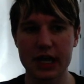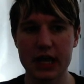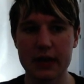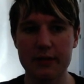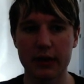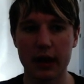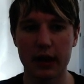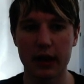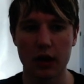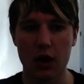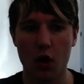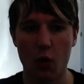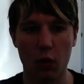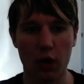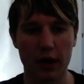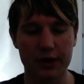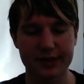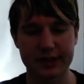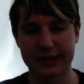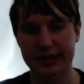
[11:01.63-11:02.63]
that wants
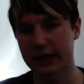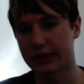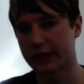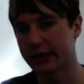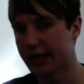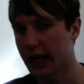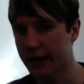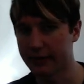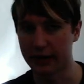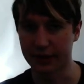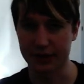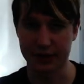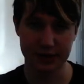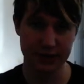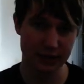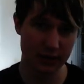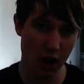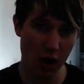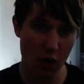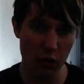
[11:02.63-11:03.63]
to take the game at a
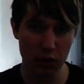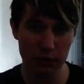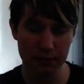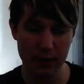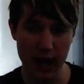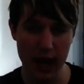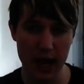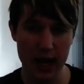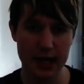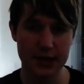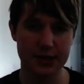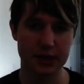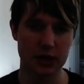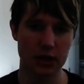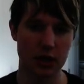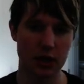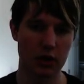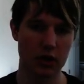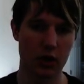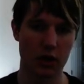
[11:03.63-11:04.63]
slower pace,
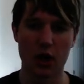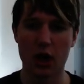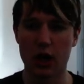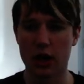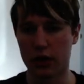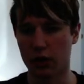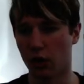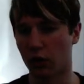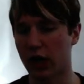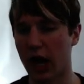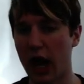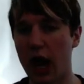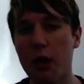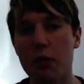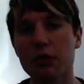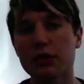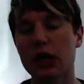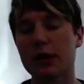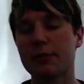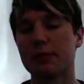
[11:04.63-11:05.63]
you're okay with
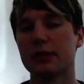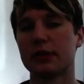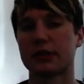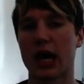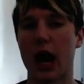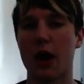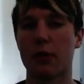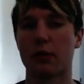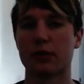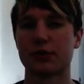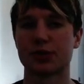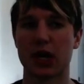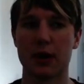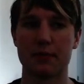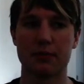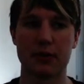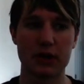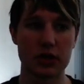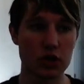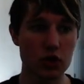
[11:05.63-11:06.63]
keeping the towers up, then
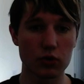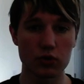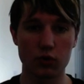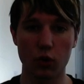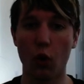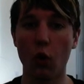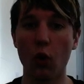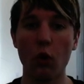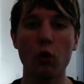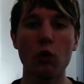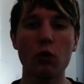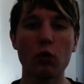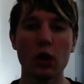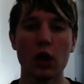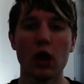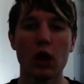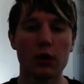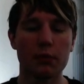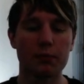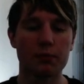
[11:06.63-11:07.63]
your whole
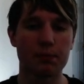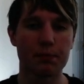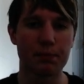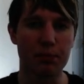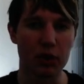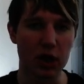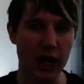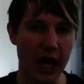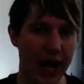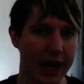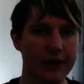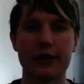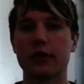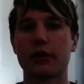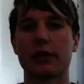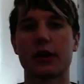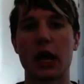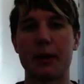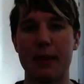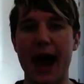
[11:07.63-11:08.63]
plan in the early
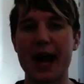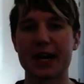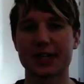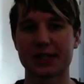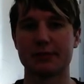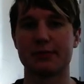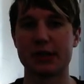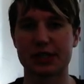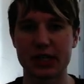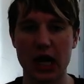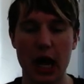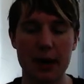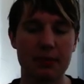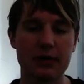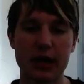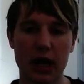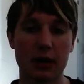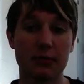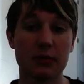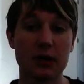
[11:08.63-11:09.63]
game has to be stopping the
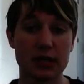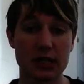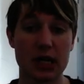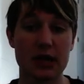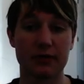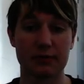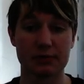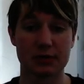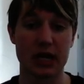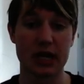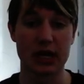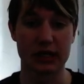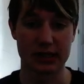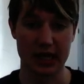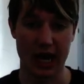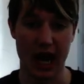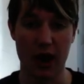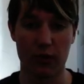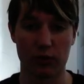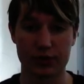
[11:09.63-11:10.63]
enemy team from taking
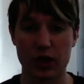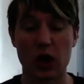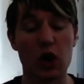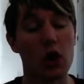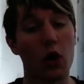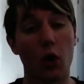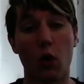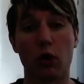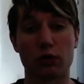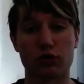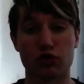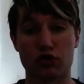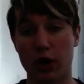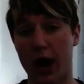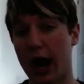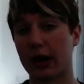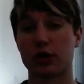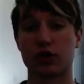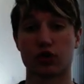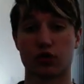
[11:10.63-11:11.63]
towers or trying to
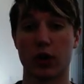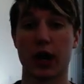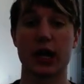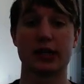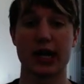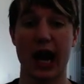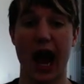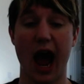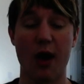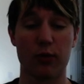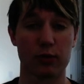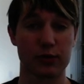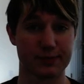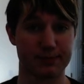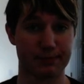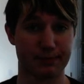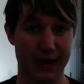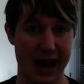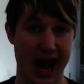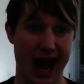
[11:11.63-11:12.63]
trade towers
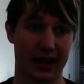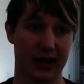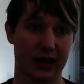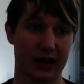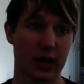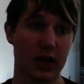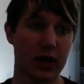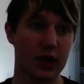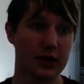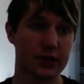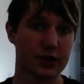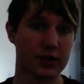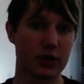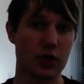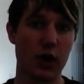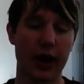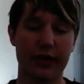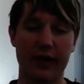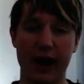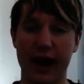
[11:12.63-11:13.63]
back. So you either
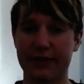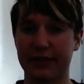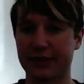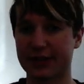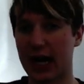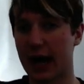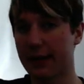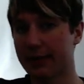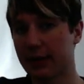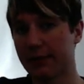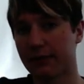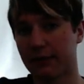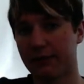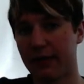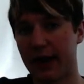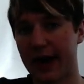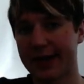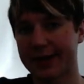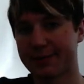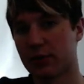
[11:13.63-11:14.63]
have to stop them from
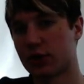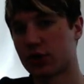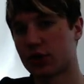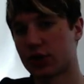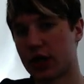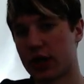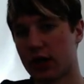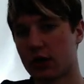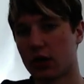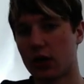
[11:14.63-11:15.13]
fast pushing,